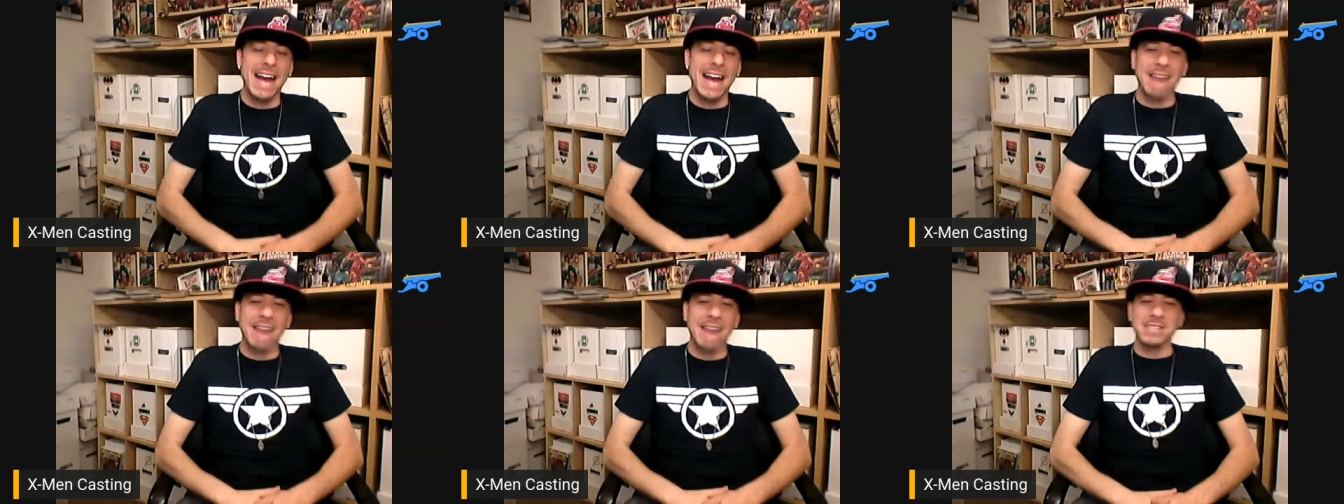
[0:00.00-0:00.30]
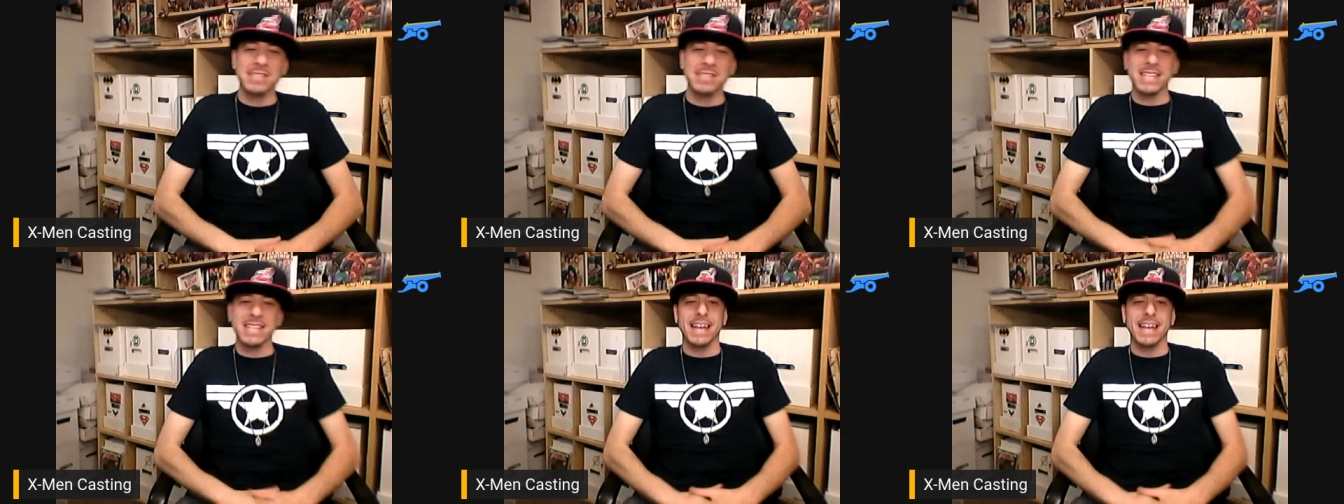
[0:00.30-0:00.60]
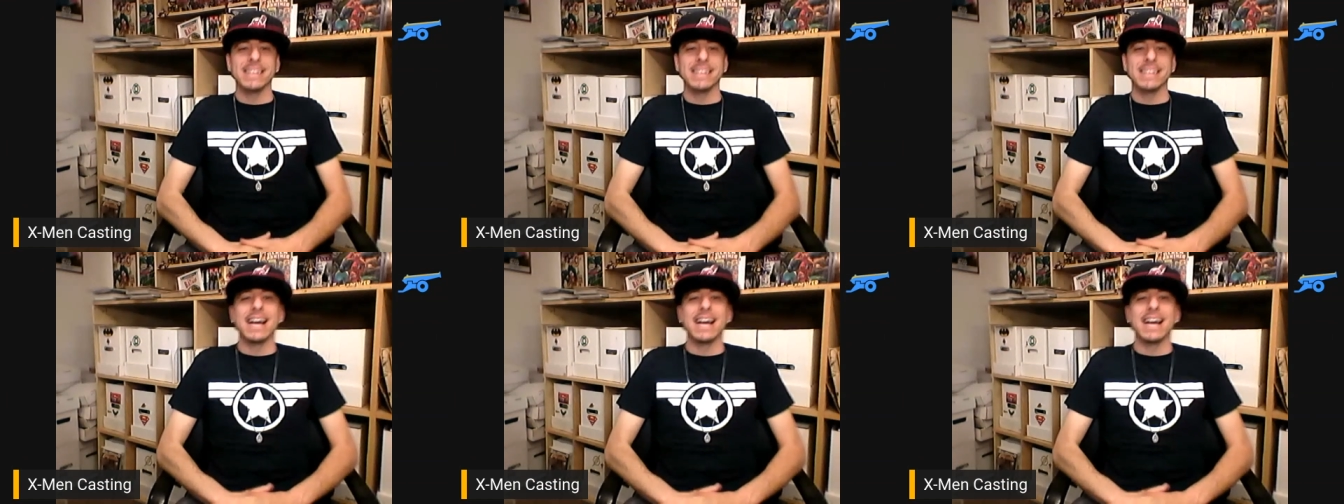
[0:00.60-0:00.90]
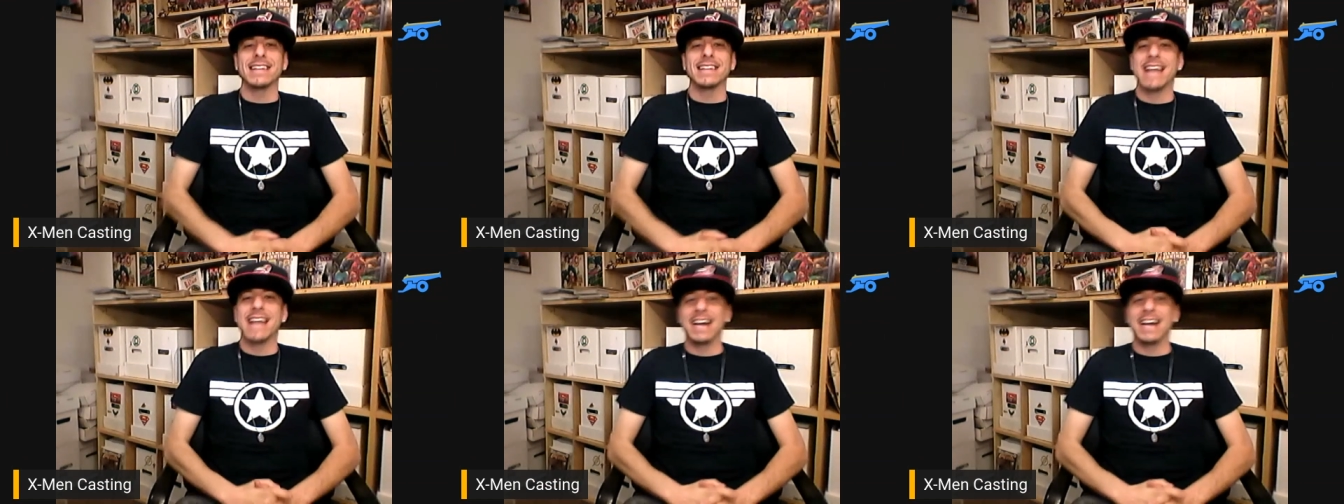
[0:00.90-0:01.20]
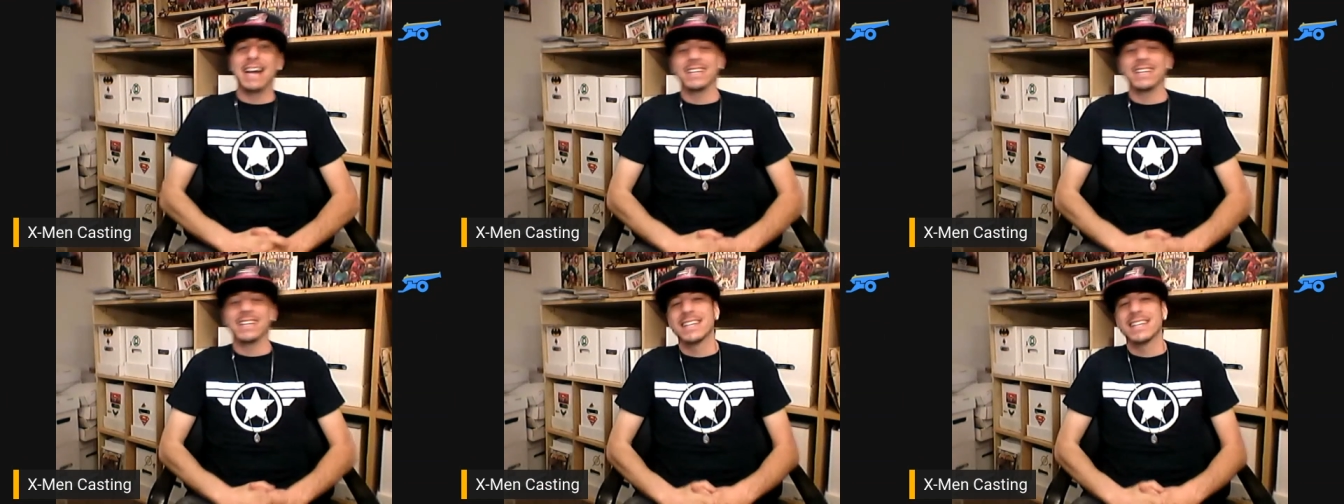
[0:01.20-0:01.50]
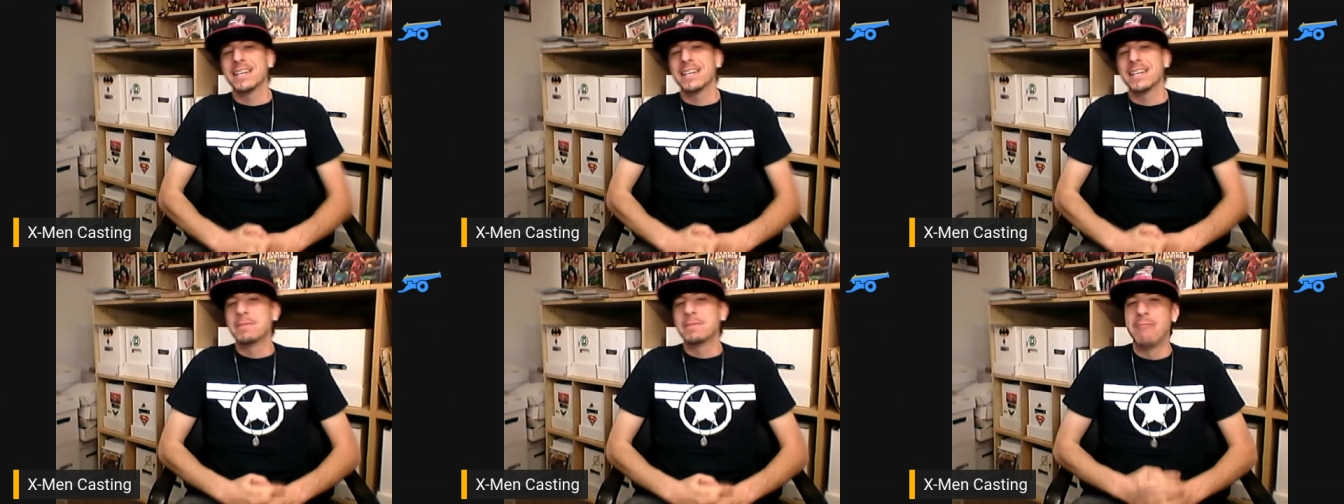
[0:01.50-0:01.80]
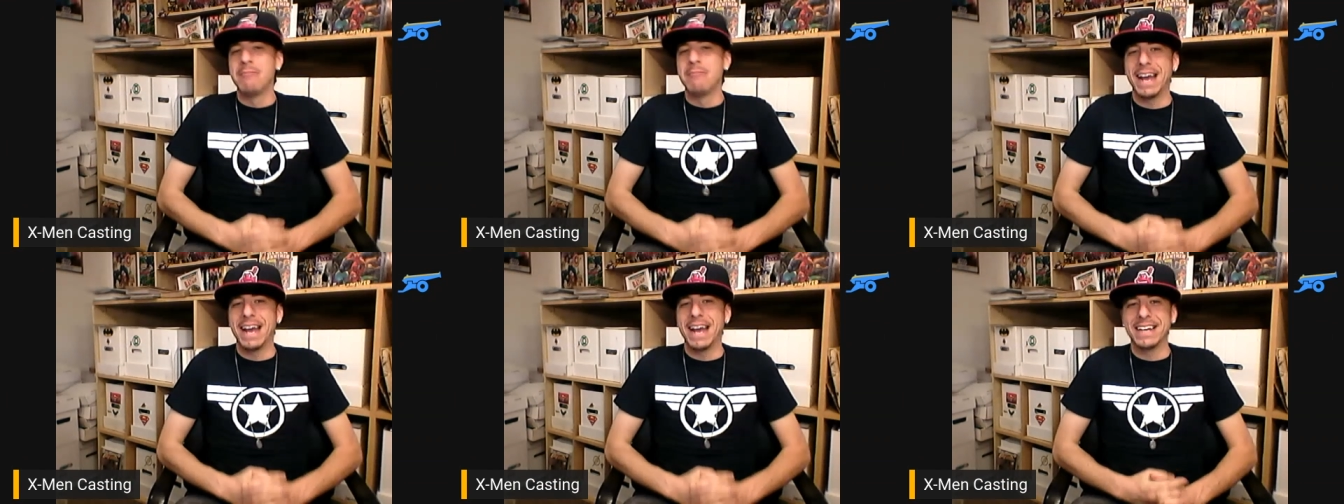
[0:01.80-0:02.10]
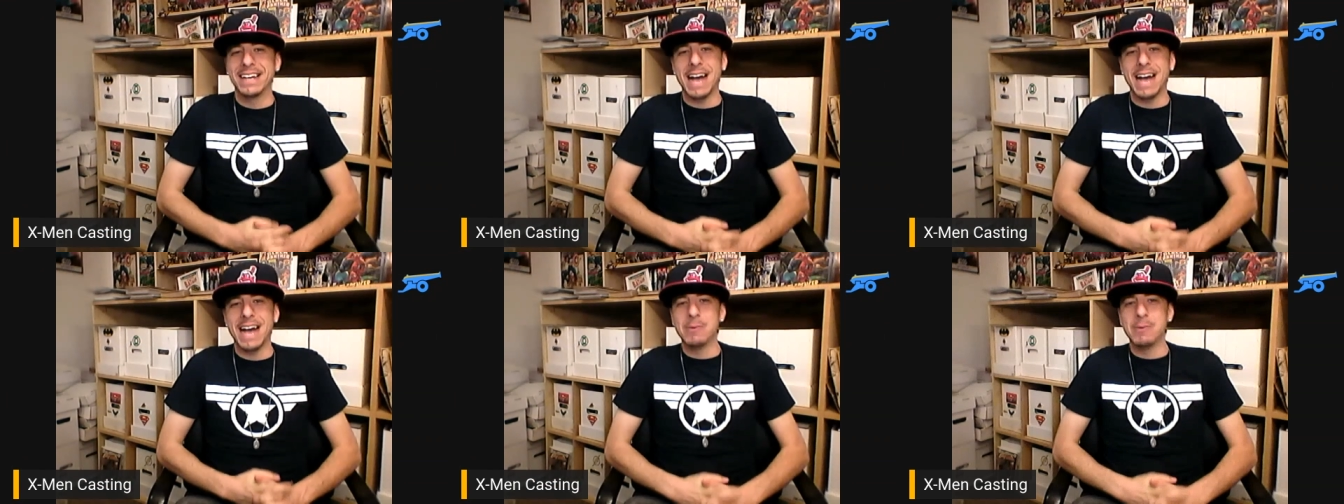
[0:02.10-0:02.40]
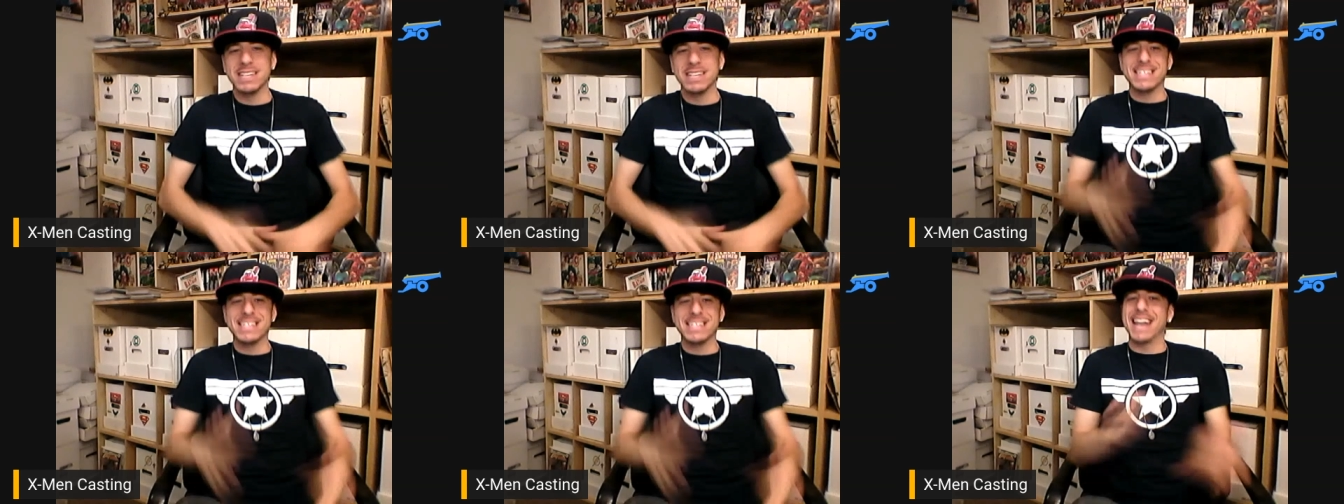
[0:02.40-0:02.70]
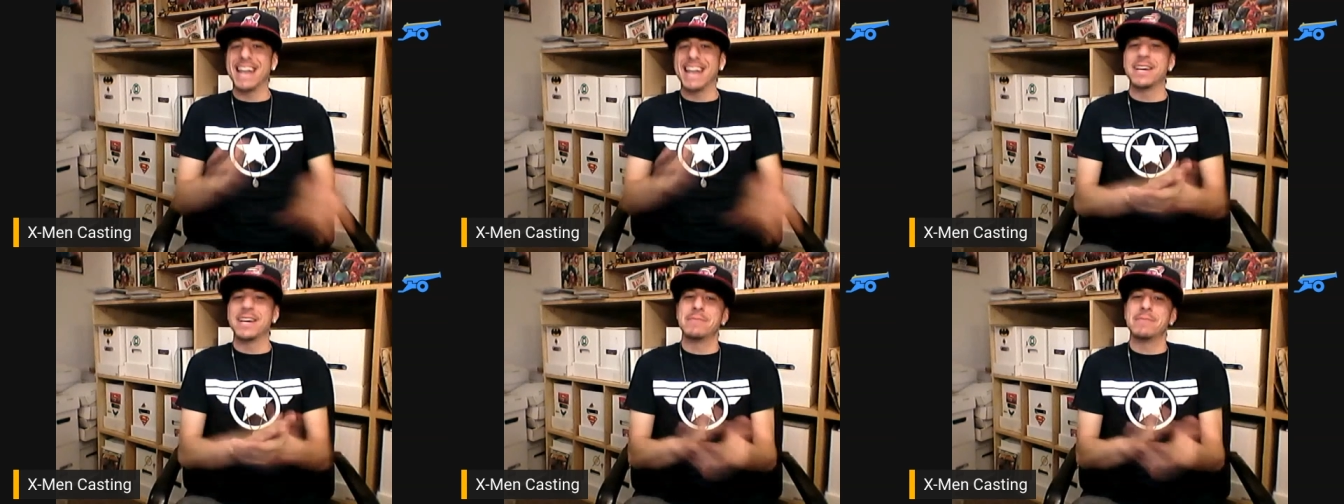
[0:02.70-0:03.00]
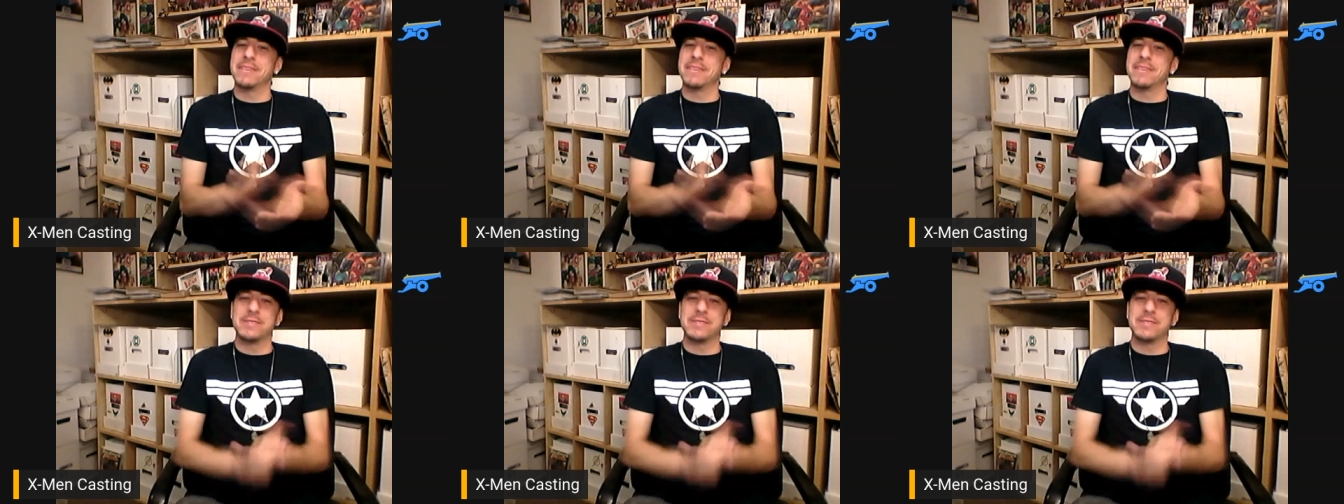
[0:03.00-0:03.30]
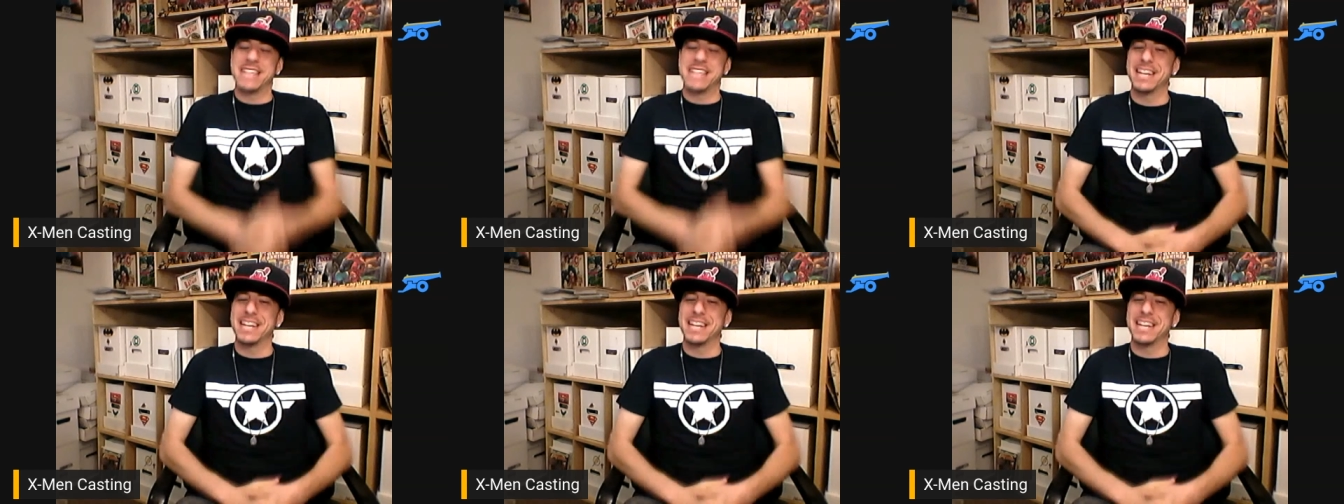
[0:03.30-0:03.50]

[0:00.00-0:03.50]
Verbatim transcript: I have to say that that man, I want to stand up and give you a